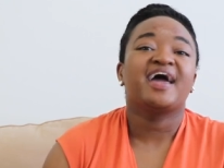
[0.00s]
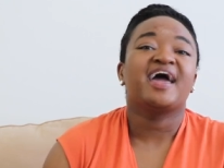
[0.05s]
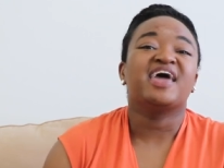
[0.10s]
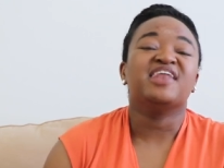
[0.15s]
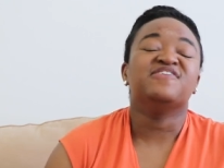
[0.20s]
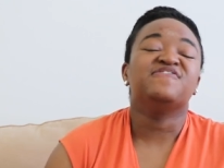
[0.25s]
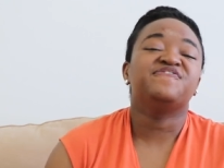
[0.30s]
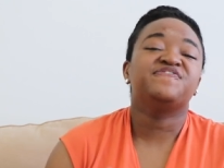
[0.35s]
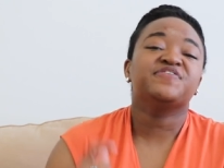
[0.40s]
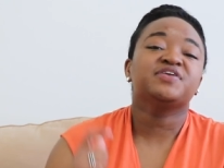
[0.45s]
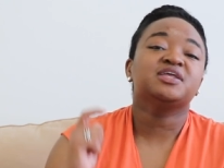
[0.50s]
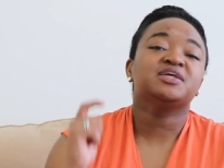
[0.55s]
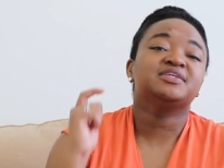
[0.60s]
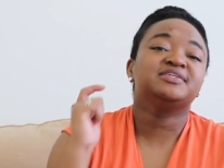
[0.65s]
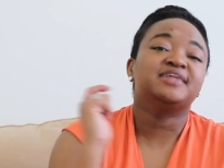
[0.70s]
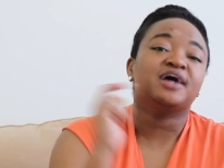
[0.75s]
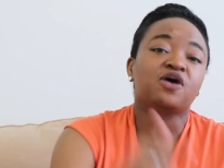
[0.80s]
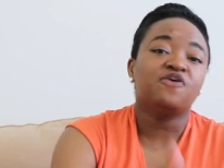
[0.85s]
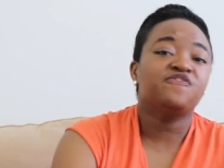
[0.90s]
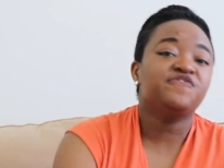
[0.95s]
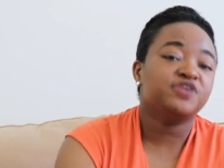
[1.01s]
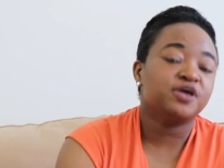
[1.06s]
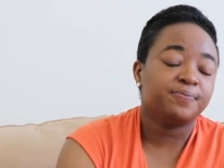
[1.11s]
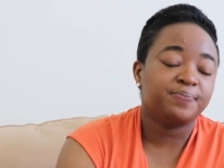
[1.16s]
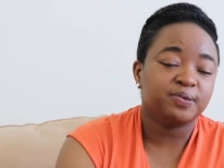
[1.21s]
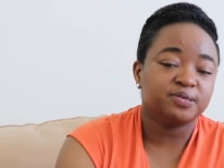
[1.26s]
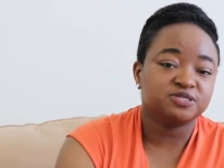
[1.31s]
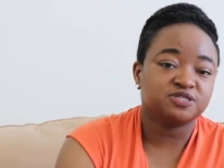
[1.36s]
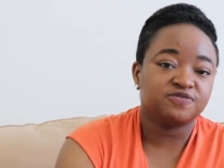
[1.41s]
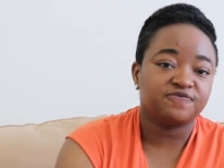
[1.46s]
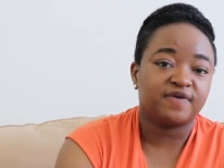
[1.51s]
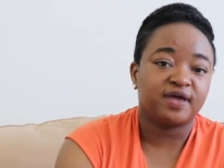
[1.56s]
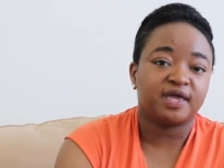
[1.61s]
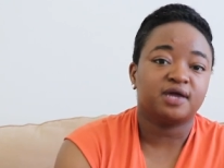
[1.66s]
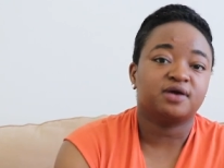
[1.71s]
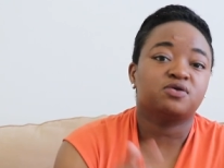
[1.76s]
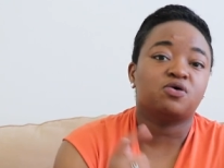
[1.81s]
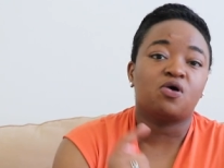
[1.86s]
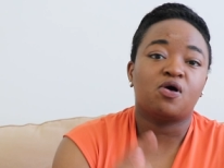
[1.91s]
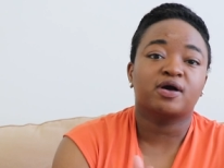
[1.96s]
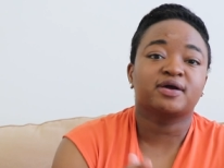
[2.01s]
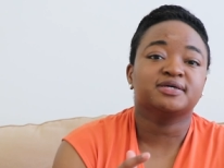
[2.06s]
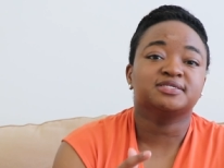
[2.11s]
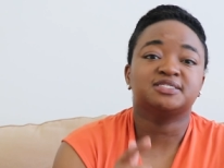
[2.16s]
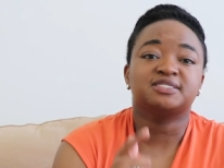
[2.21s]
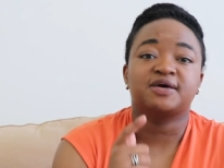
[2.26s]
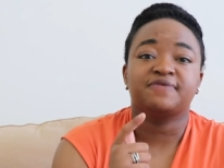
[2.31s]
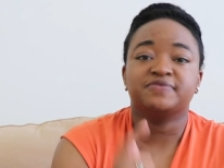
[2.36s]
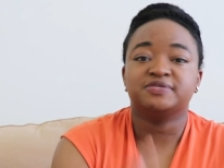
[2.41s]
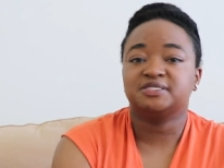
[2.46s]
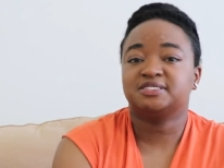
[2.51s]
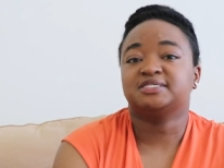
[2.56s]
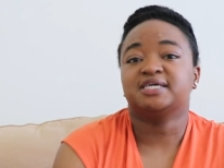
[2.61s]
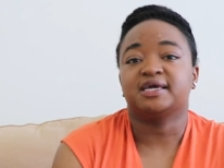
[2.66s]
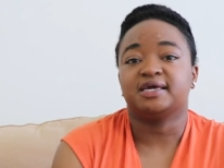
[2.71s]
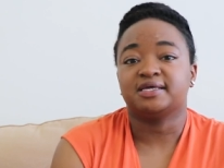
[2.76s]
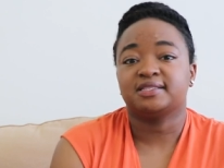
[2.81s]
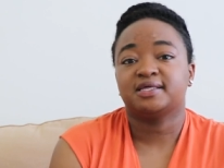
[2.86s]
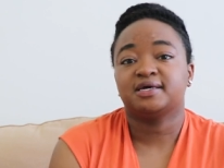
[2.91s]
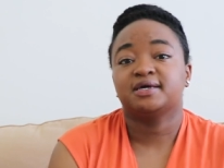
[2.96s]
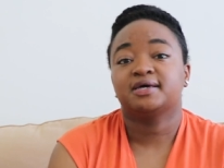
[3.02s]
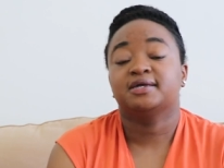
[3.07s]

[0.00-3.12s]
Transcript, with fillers: In Philadelphia, Pennsylvania on August 17th.